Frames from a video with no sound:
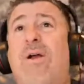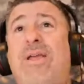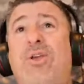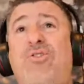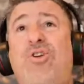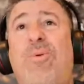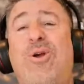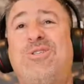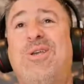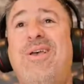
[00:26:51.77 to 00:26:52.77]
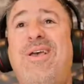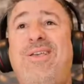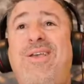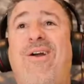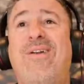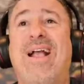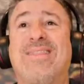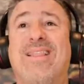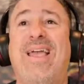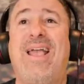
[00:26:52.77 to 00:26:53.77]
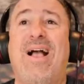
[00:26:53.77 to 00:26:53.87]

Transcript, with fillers: YouTubers, you already got the link.